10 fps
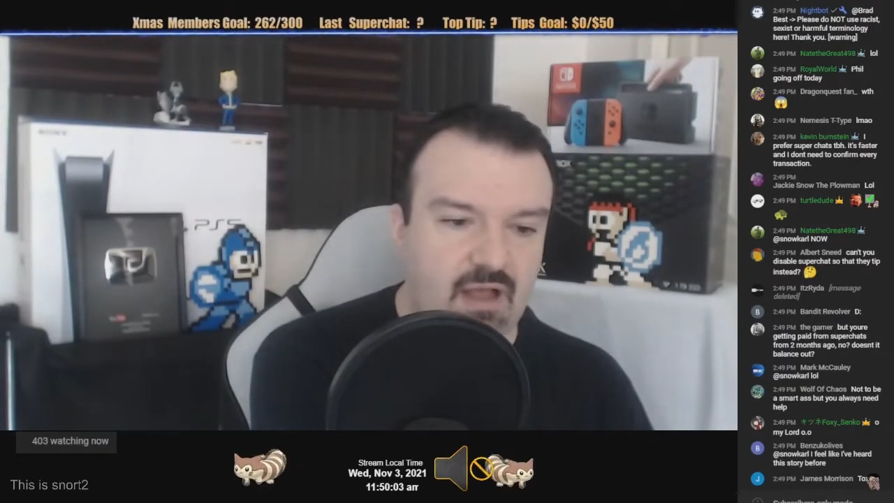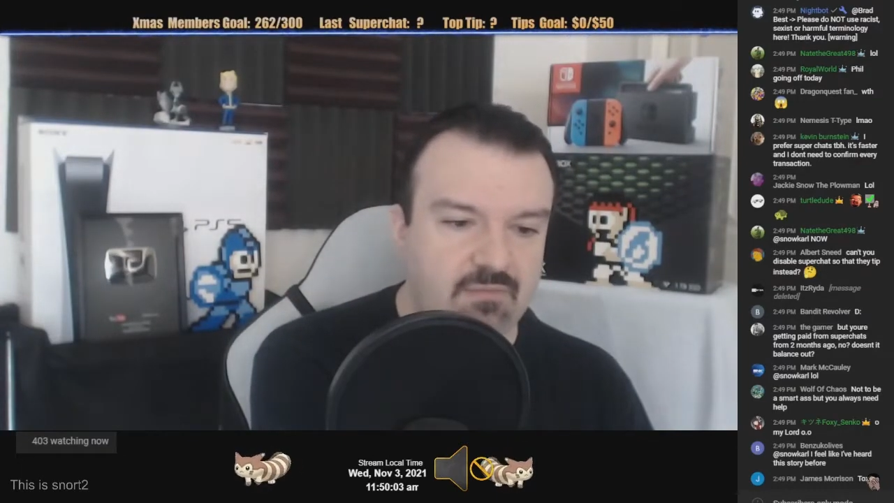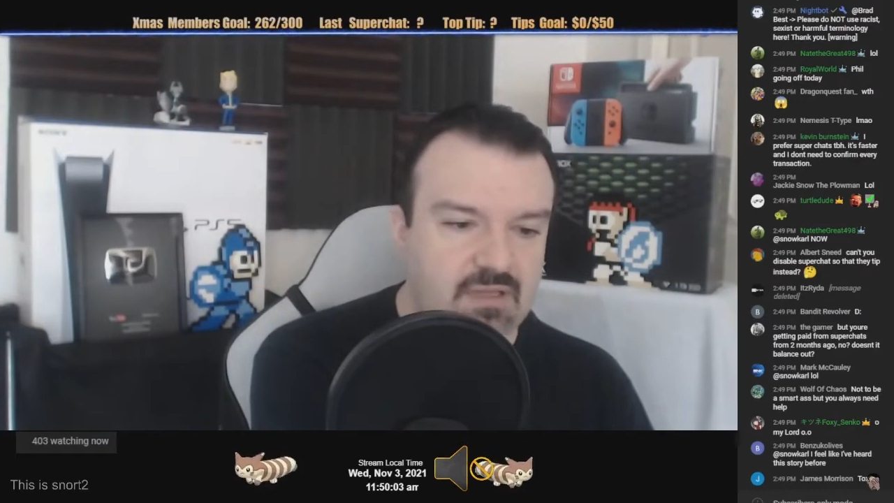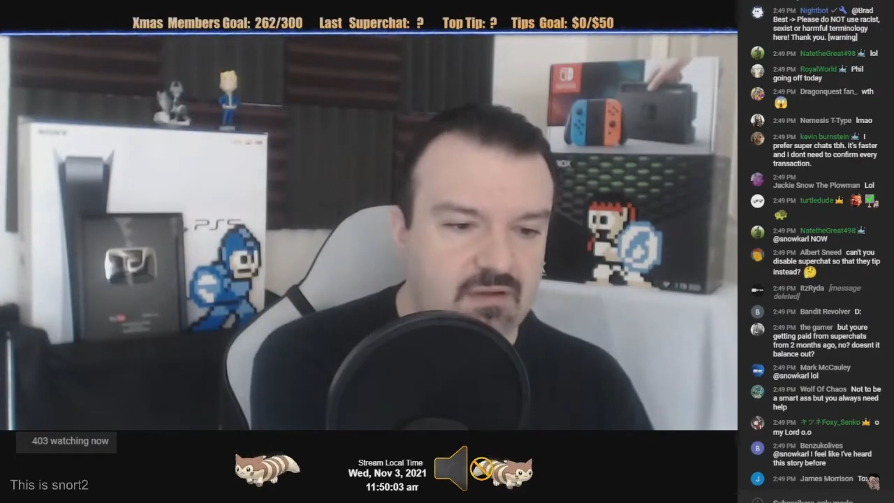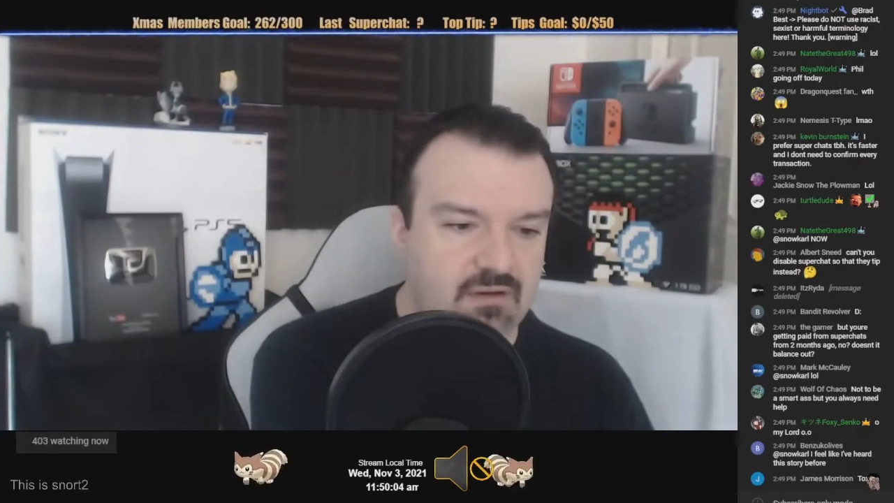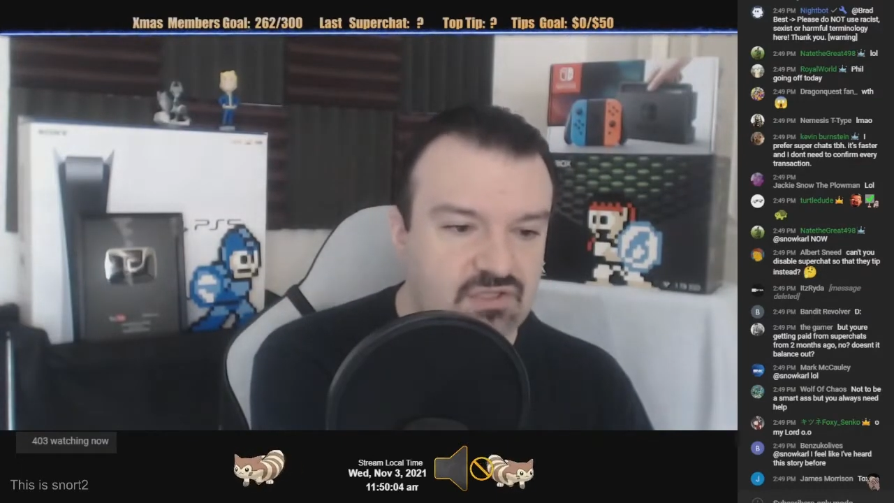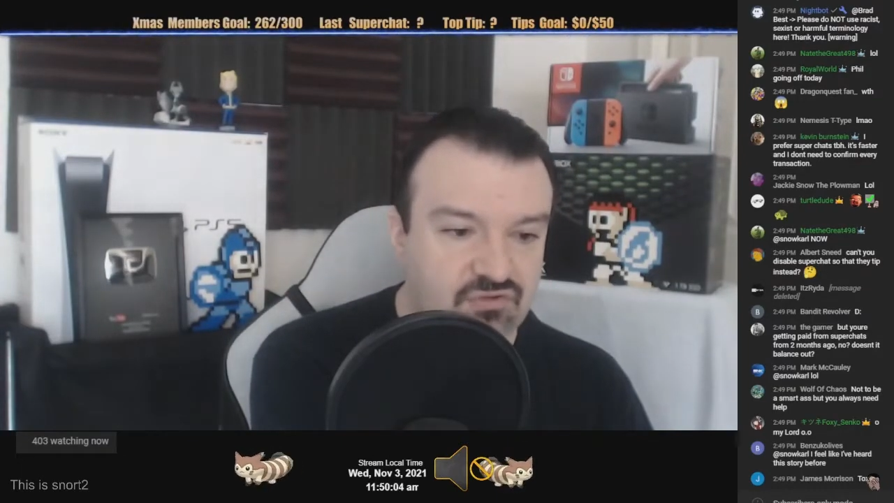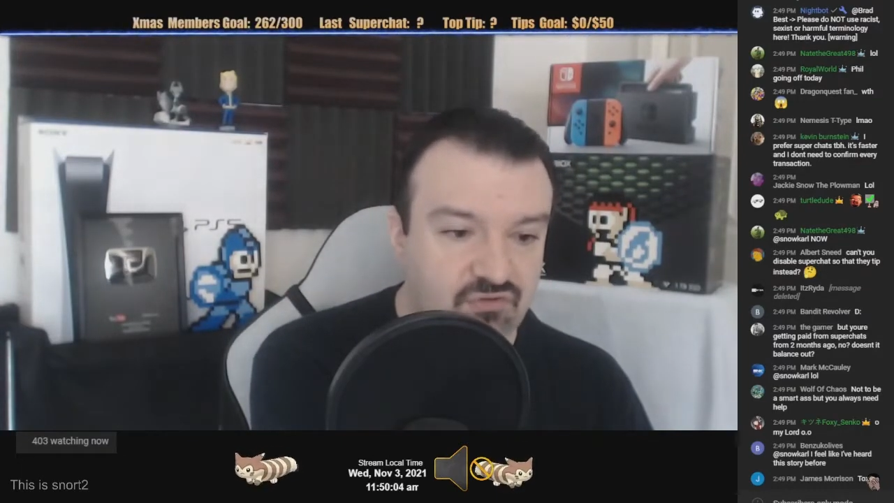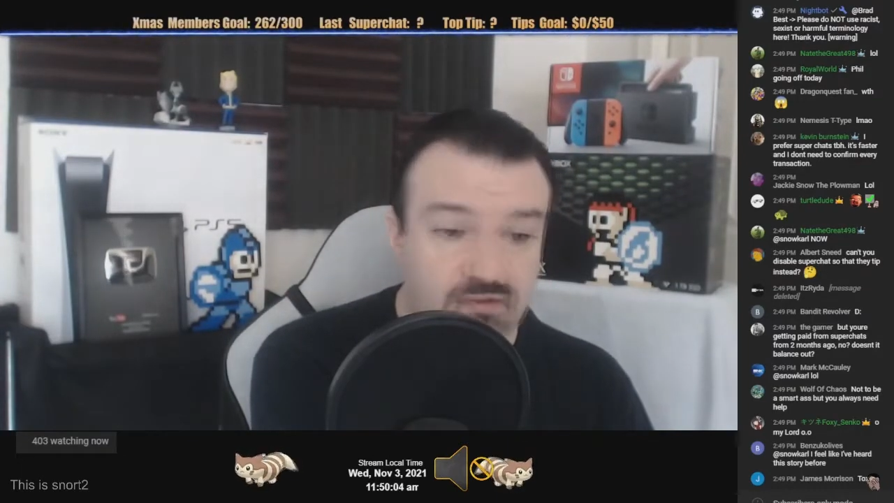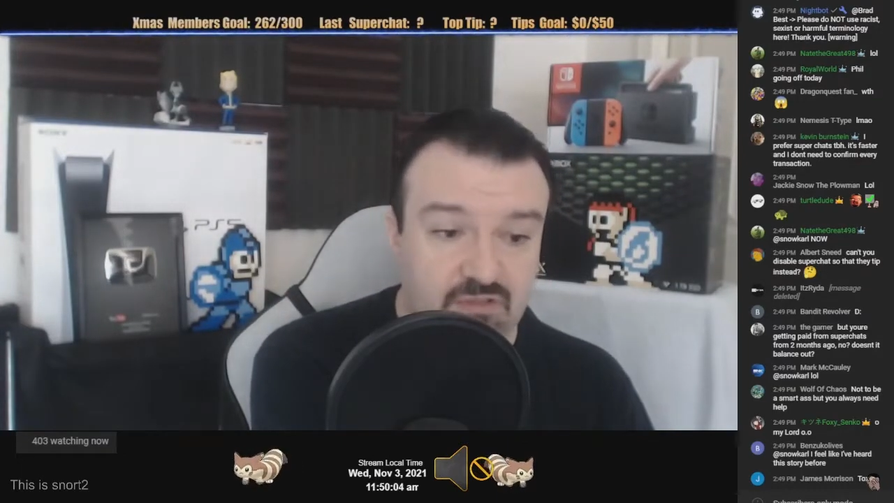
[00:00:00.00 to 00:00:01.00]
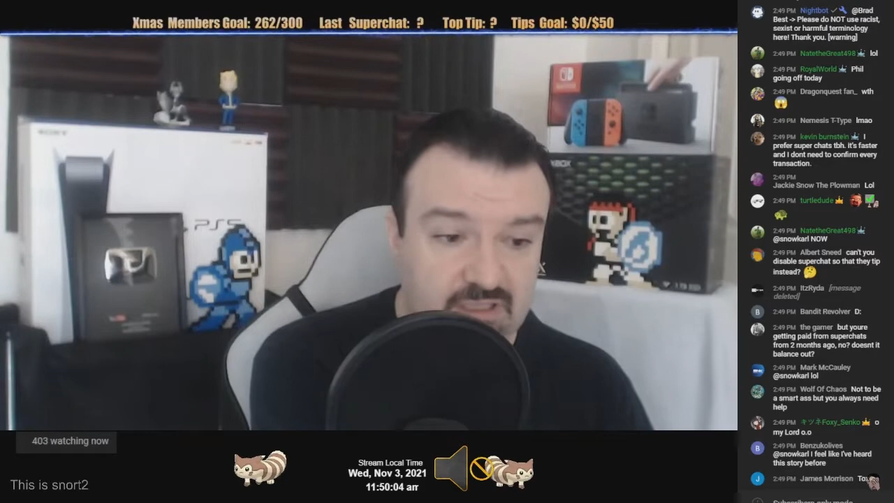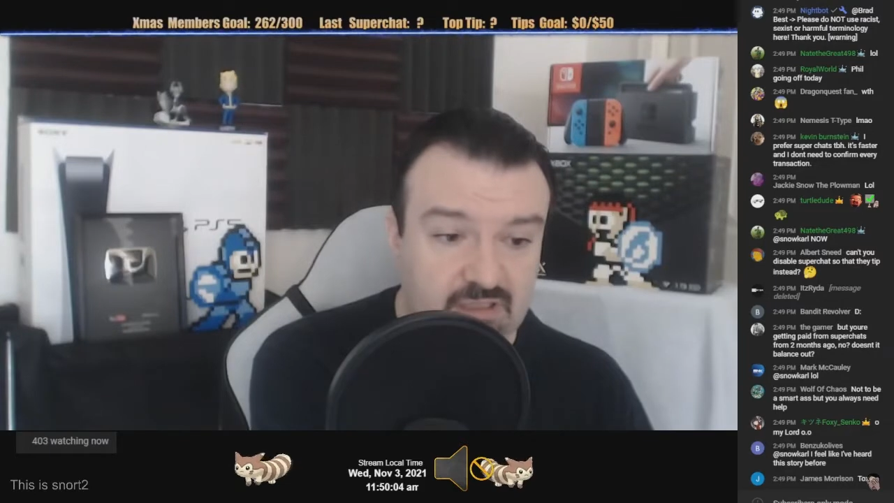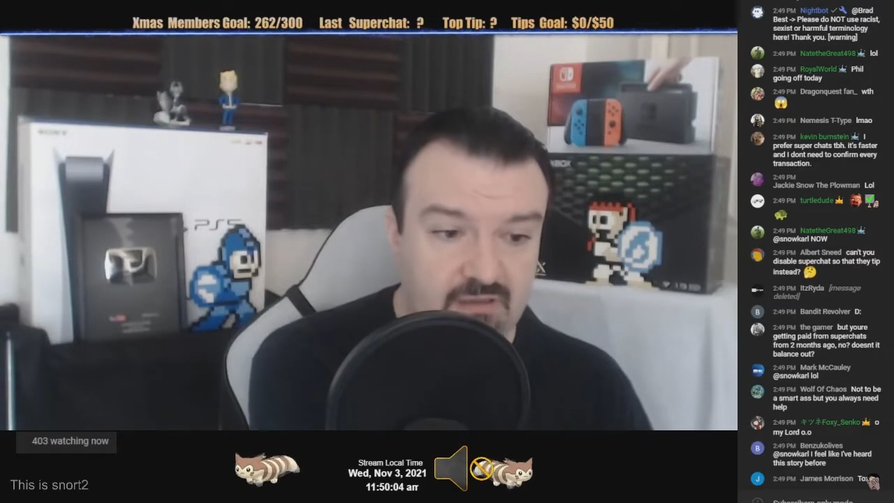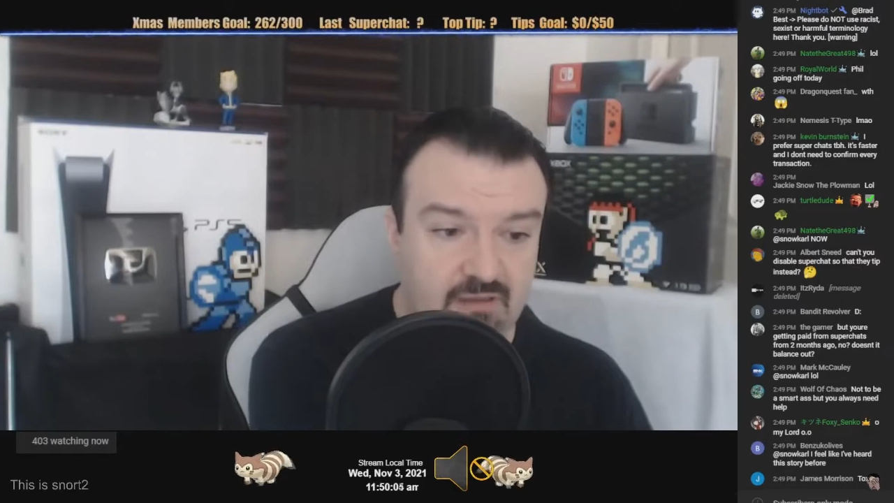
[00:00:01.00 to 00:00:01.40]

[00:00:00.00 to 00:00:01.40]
I'm here struggling.